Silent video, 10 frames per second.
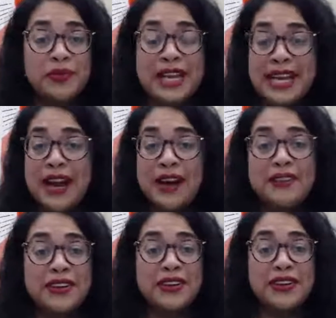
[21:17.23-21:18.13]
take care
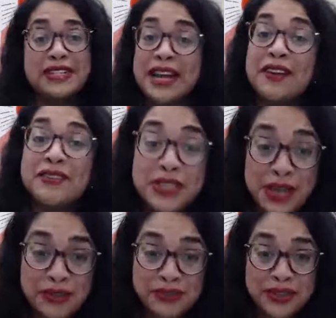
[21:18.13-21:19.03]
of
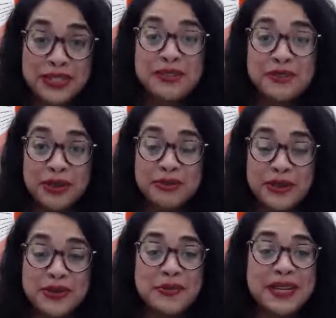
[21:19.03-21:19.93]
yourself first and
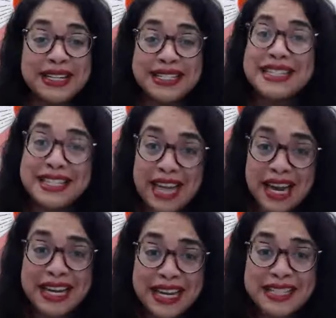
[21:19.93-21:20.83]
foremost, because this is not
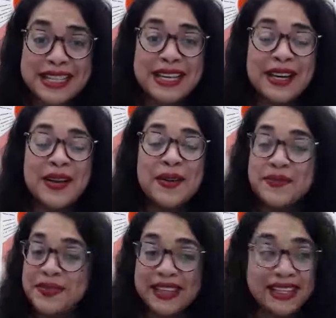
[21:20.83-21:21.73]
an easy
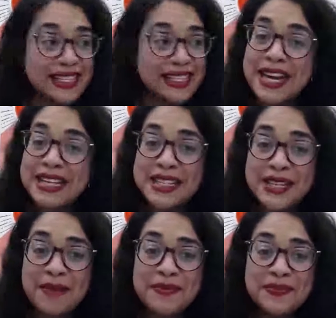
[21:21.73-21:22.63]

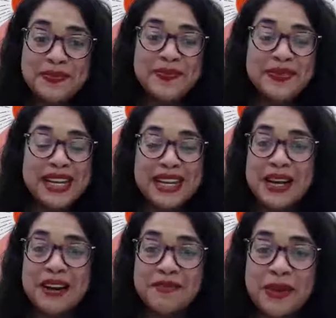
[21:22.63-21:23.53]
job taking
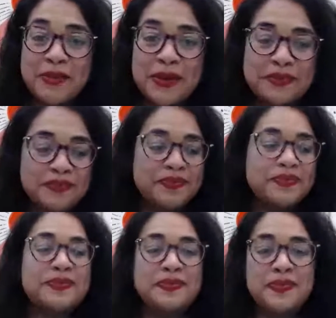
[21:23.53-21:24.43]
care of people.
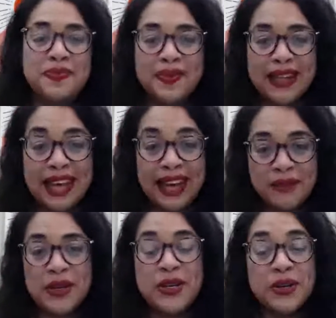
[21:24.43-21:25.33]
And
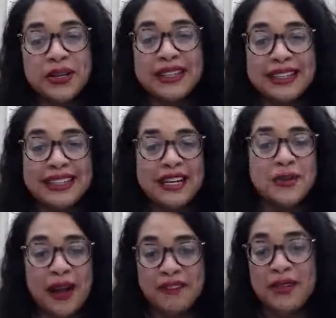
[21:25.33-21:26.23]
when you're good and
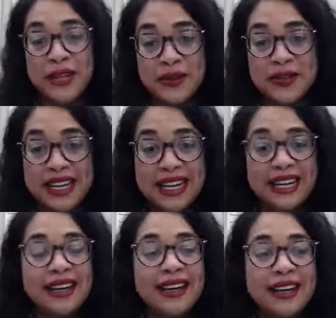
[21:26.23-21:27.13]
you have what you
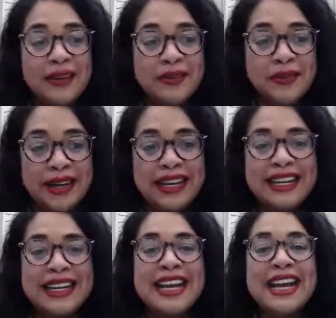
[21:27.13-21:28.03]
need, right,